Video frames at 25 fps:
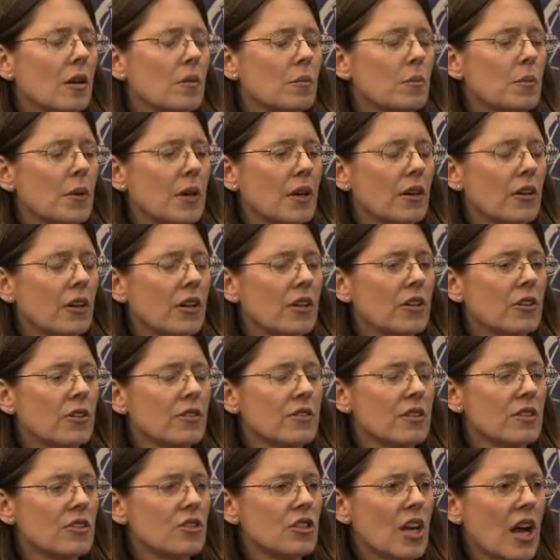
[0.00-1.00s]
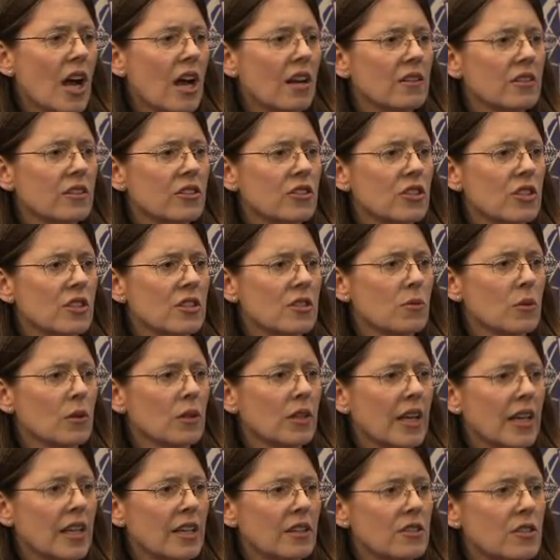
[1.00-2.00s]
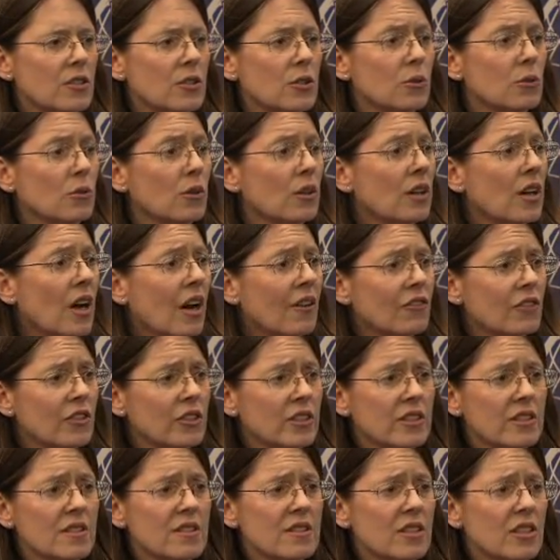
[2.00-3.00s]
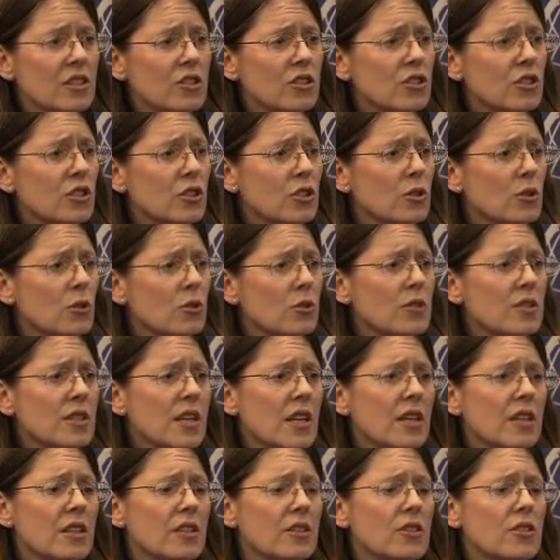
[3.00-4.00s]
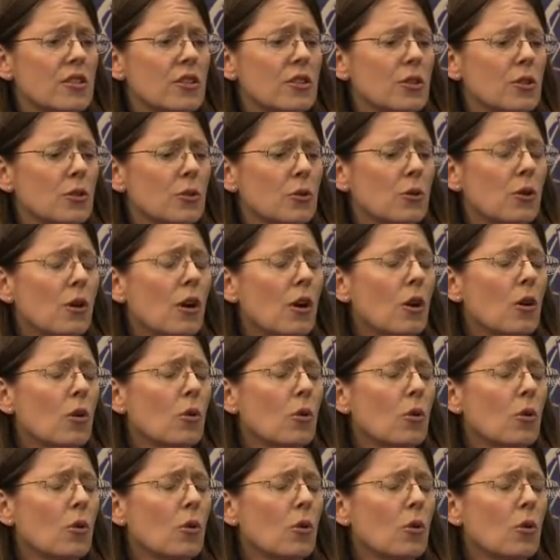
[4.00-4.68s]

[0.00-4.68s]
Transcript: Barriers and challenges relate to governance issues and to